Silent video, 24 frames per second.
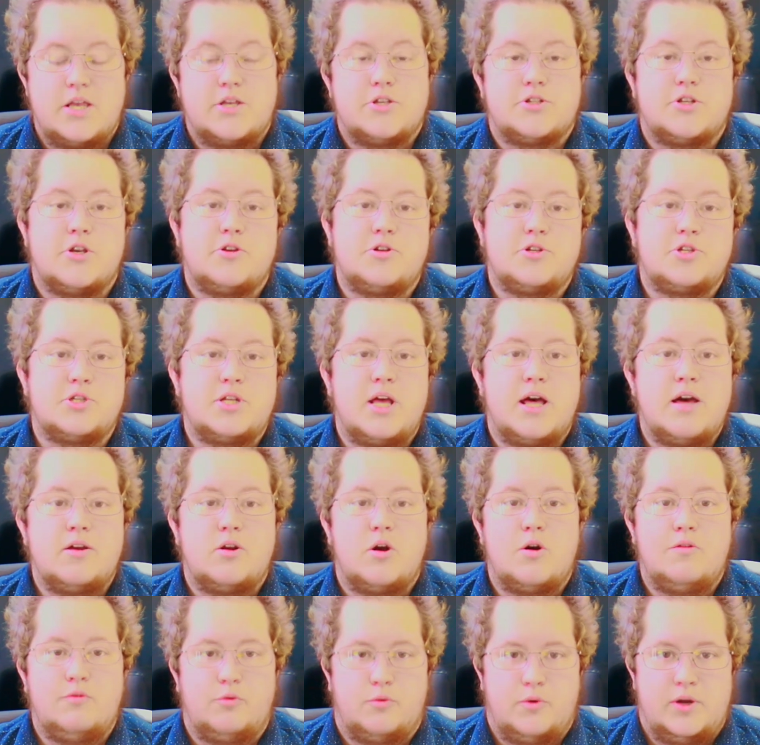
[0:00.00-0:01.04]
So to start
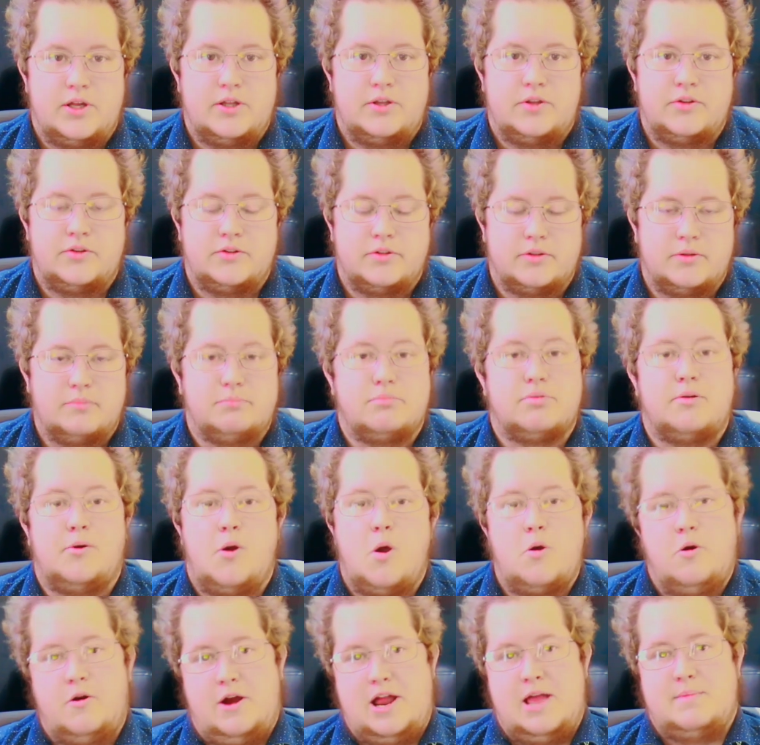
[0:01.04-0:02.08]
off with,
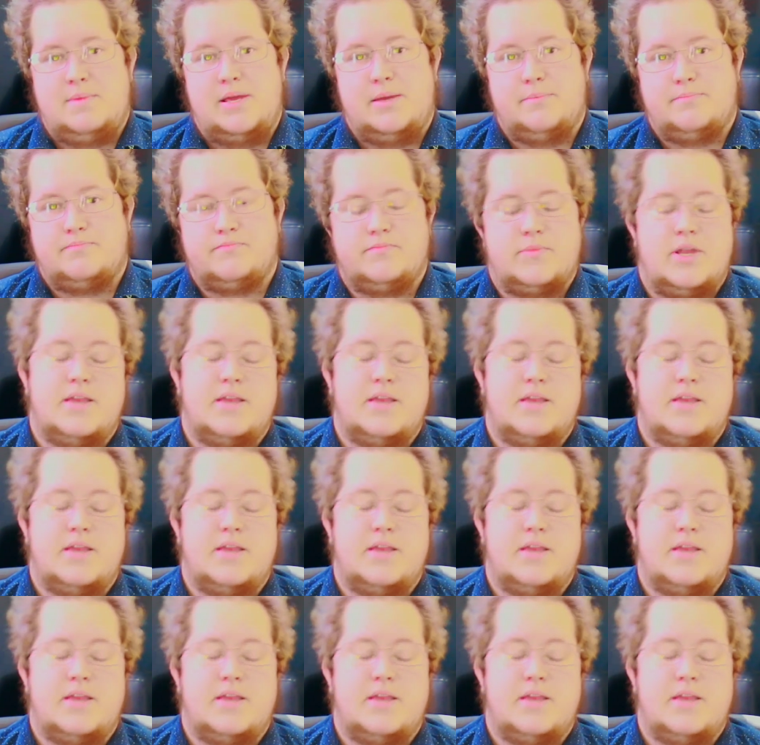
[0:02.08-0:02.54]
programming.